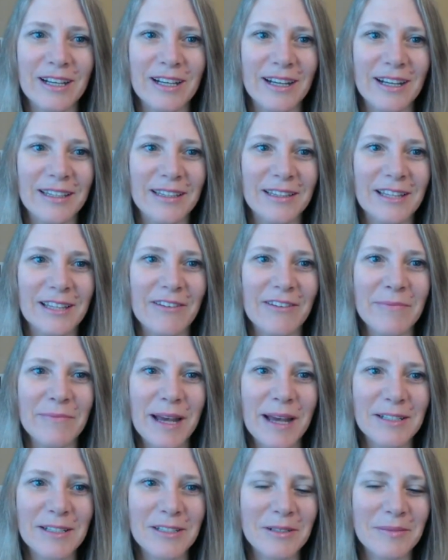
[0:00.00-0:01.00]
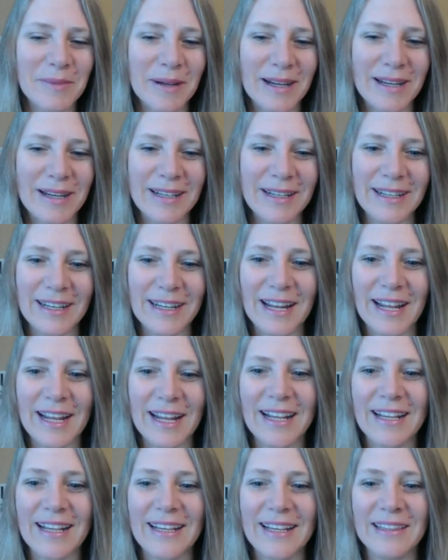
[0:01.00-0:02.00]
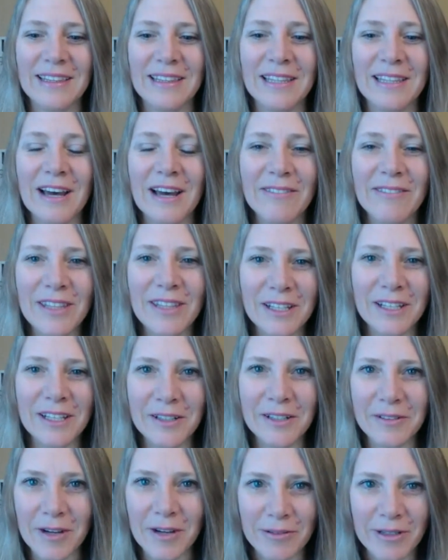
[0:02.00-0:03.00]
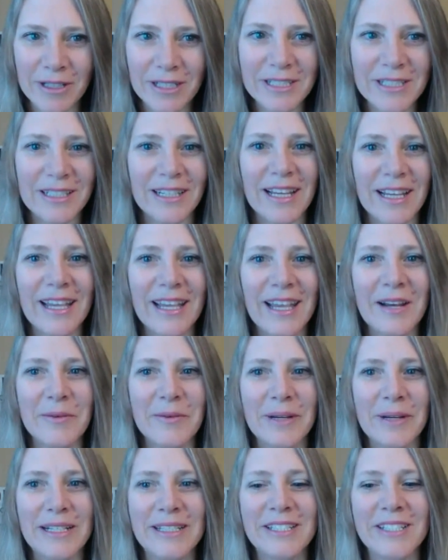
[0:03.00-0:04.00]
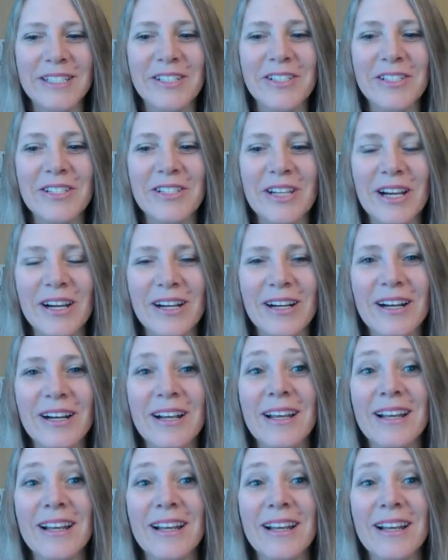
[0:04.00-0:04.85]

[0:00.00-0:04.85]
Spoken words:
I love masterminding and I love Think and Grow Rich, and I can't wait to share